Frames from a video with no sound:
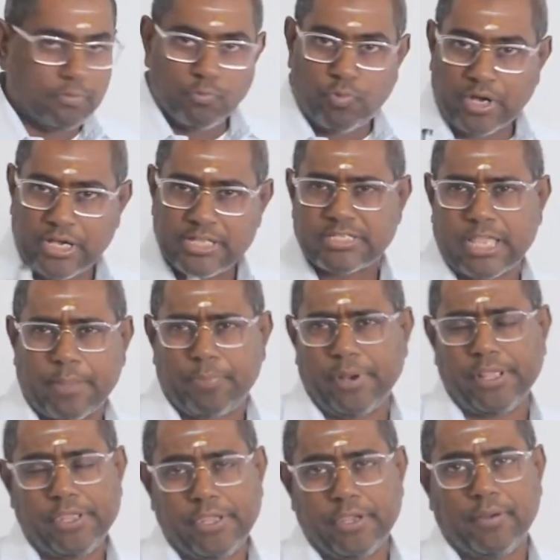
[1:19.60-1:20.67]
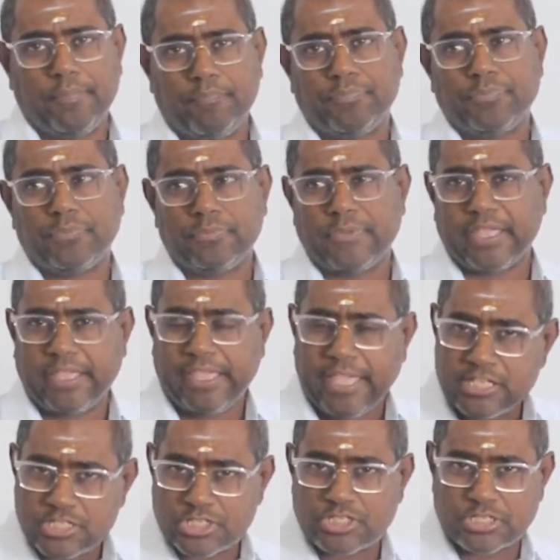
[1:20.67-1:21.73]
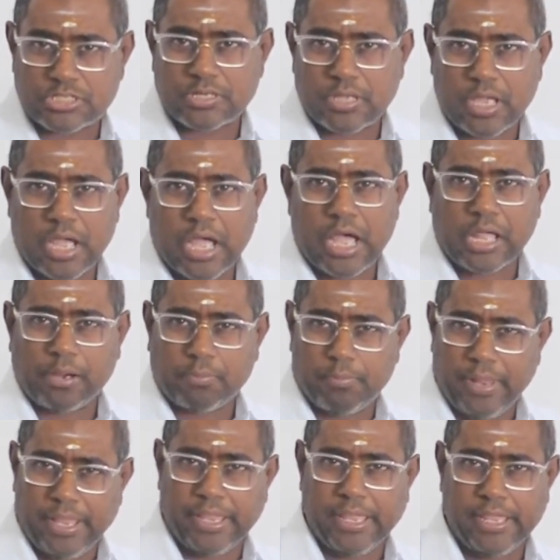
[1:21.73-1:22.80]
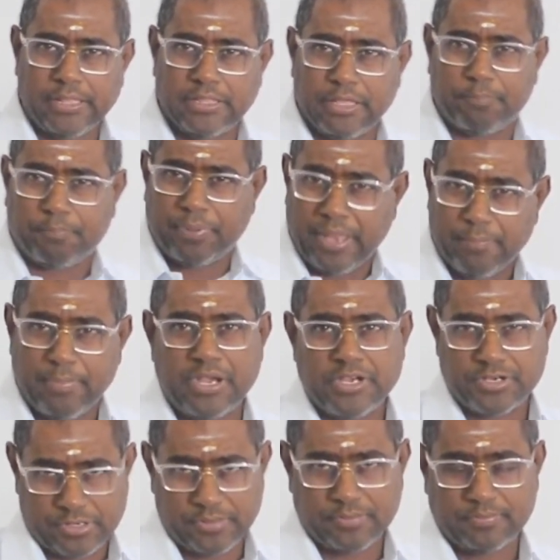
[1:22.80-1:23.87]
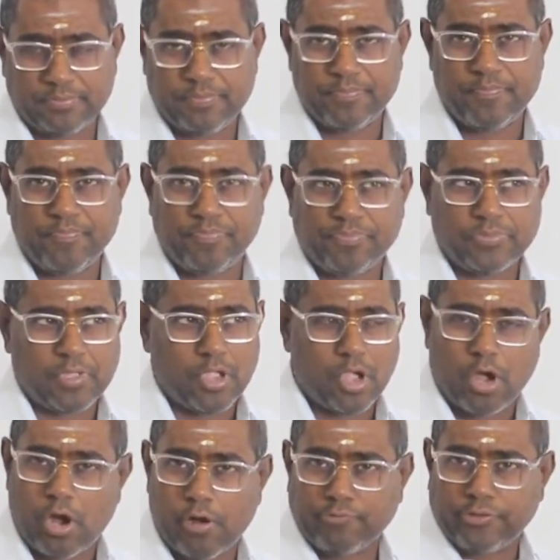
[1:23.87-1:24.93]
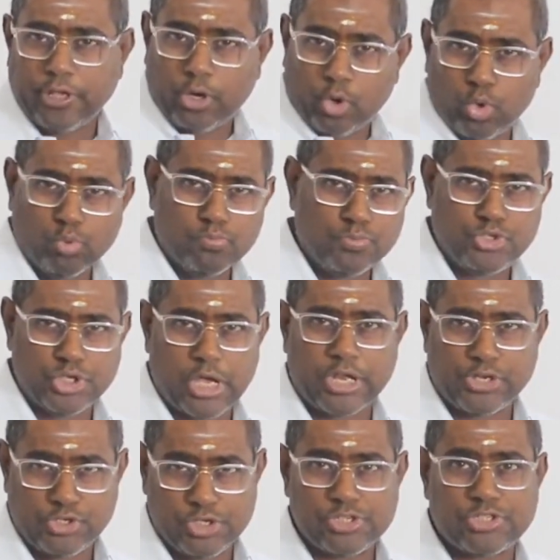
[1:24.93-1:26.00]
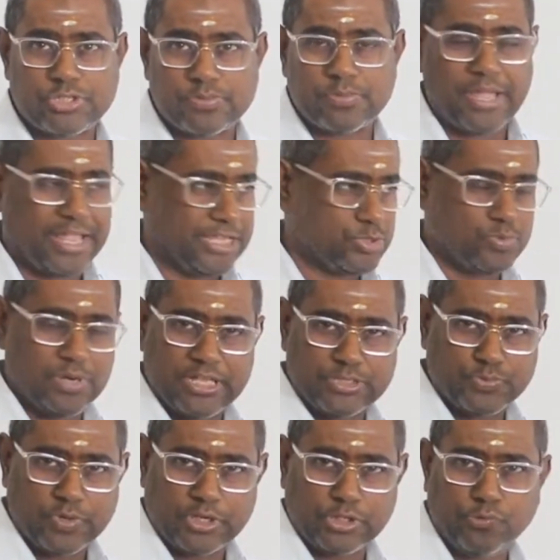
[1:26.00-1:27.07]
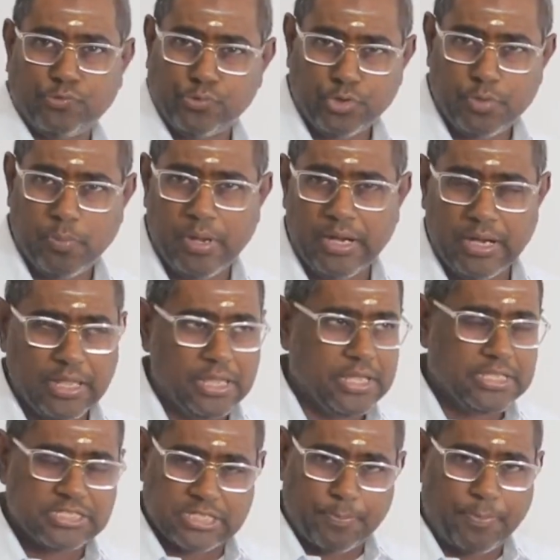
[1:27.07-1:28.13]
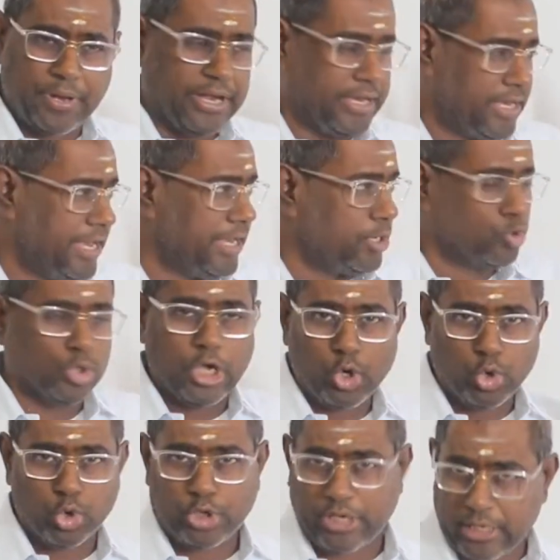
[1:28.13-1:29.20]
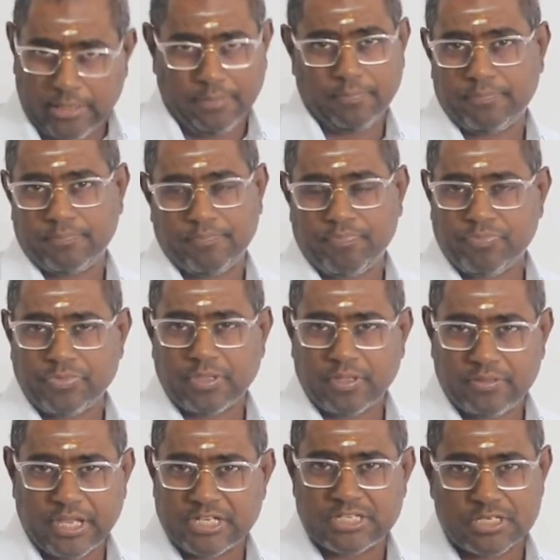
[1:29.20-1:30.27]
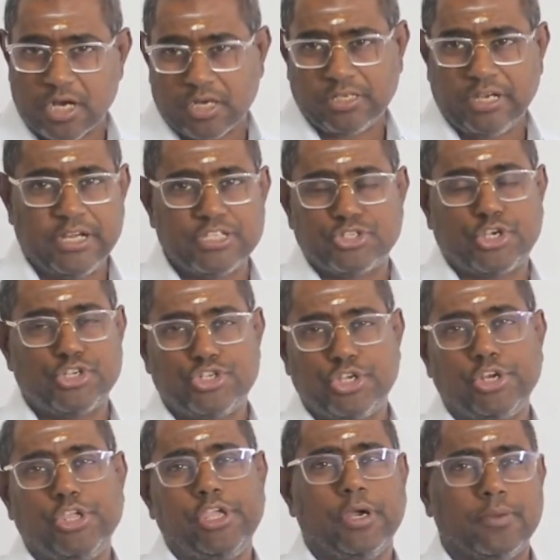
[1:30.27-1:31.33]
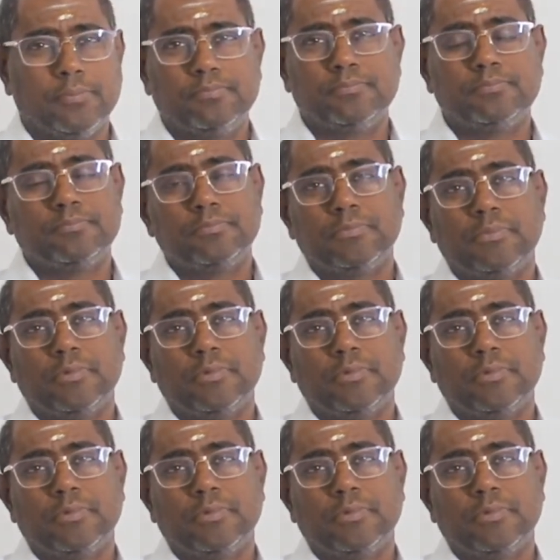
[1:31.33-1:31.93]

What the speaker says: What is happening here? The guests are making the payment of the room charges as well as for the food bill separately to the hotel. That's not the discussion here.